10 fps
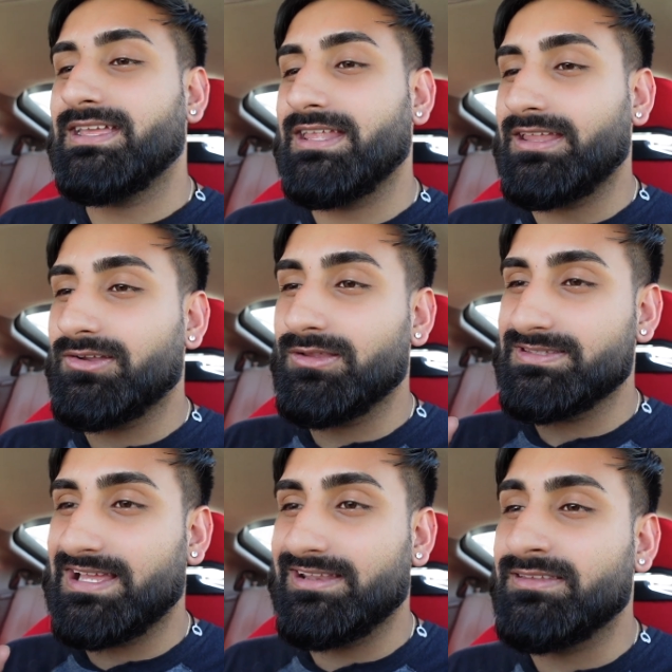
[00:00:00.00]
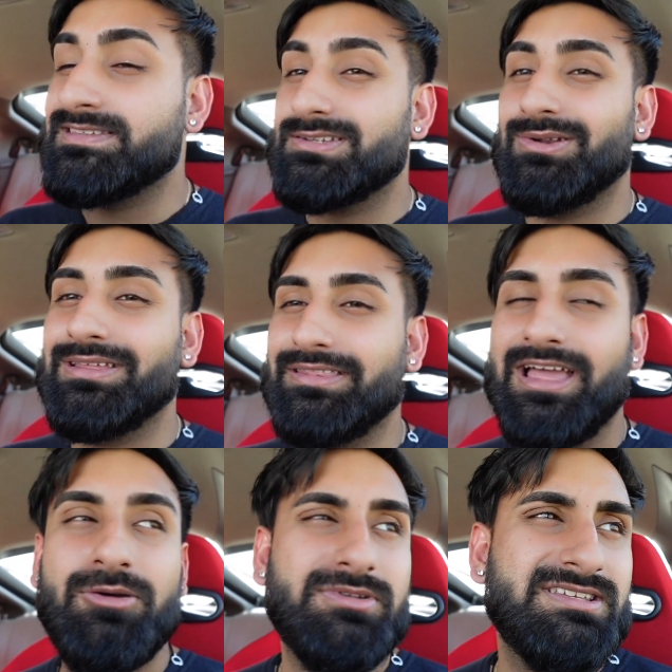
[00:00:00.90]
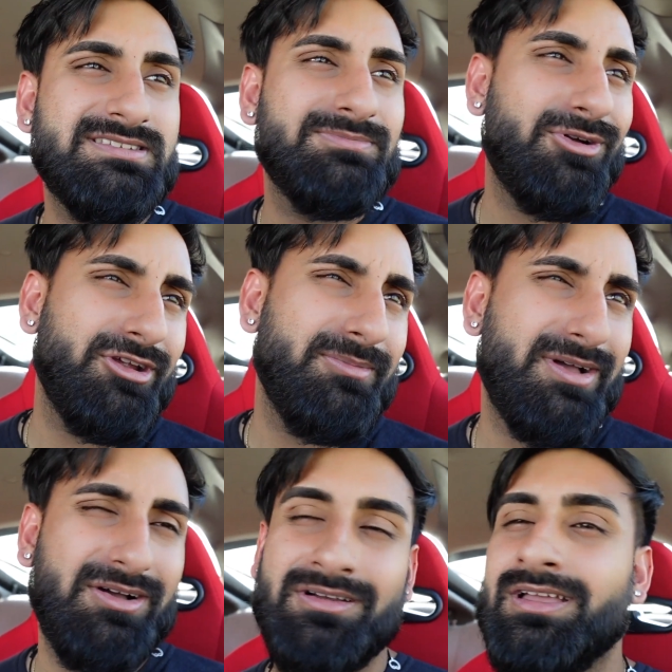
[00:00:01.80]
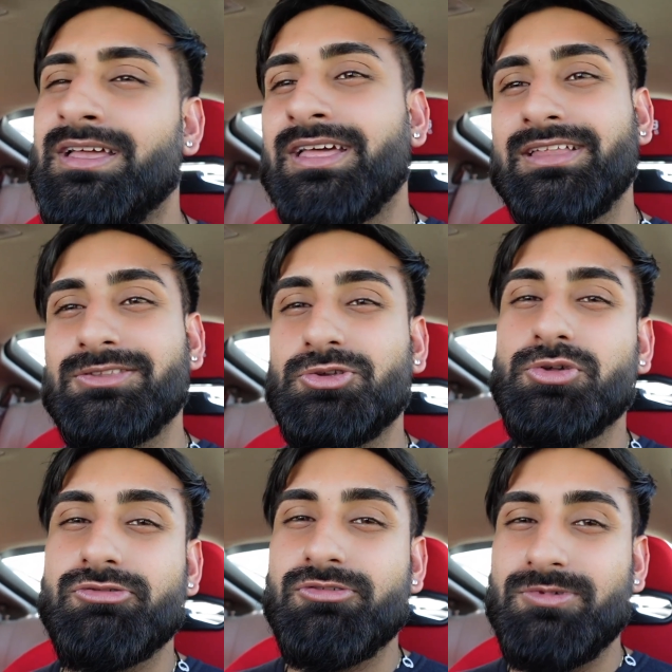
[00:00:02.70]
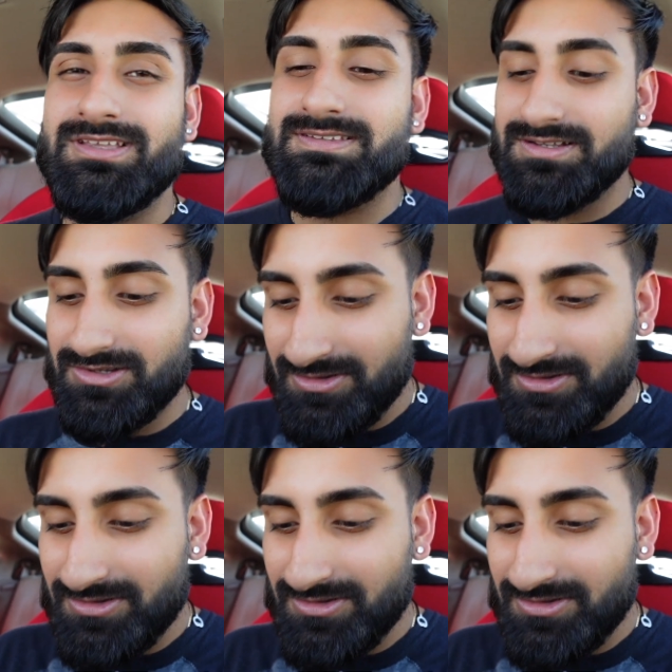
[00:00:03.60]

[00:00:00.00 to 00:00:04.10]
and I started installing that, which is probably about 2-3 weeks ago,